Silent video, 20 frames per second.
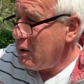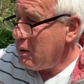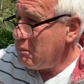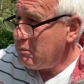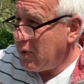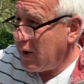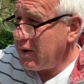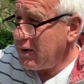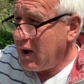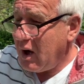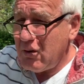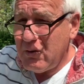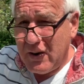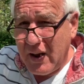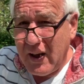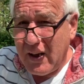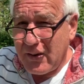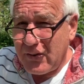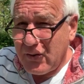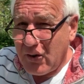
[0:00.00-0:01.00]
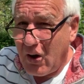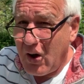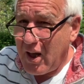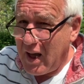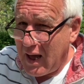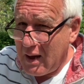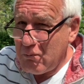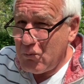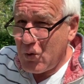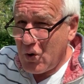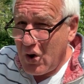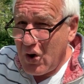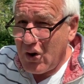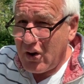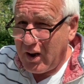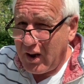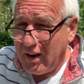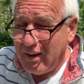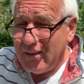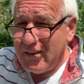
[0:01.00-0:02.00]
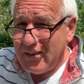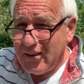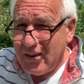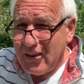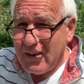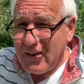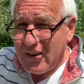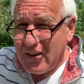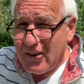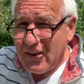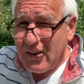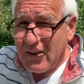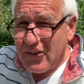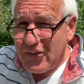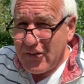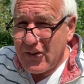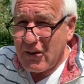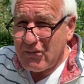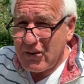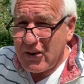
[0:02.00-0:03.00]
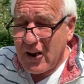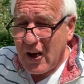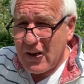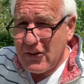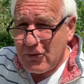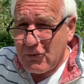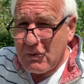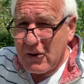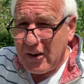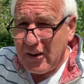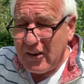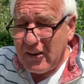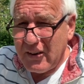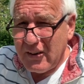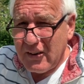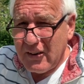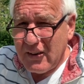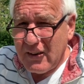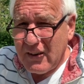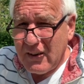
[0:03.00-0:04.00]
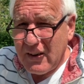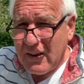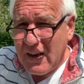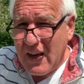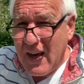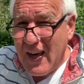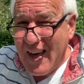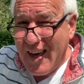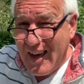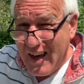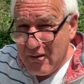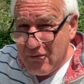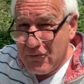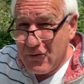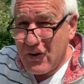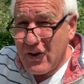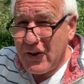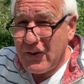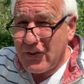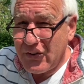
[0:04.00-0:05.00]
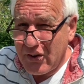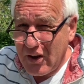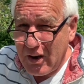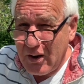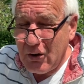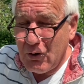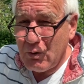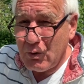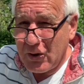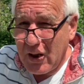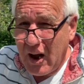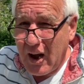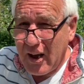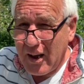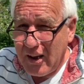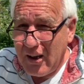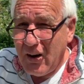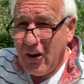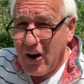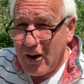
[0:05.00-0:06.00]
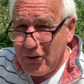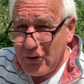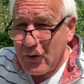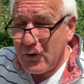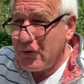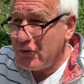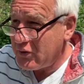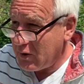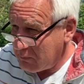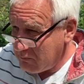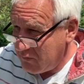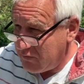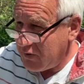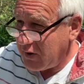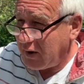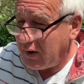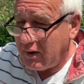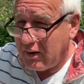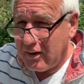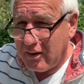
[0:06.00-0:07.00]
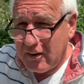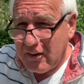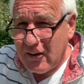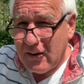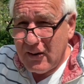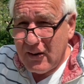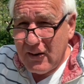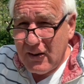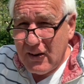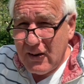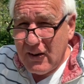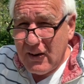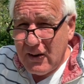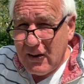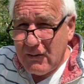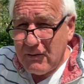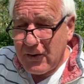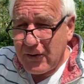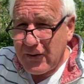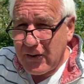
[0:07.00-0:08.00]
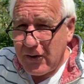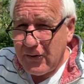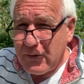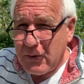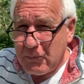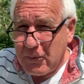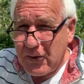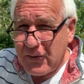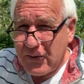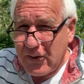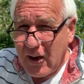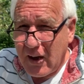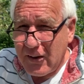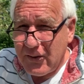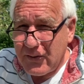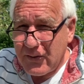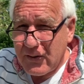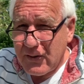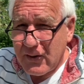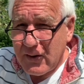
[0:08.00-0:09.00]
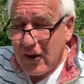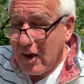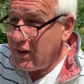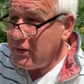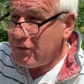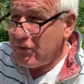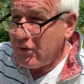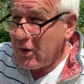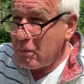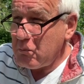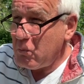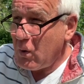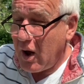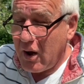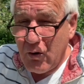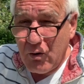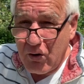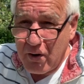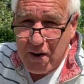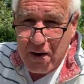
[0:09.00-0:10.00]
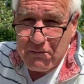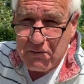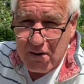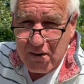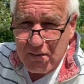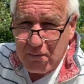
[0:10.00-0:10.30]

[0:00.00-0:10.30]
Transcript: But know this, I am working 7 days a week. Every single day I do something for TGBCH in some way or another,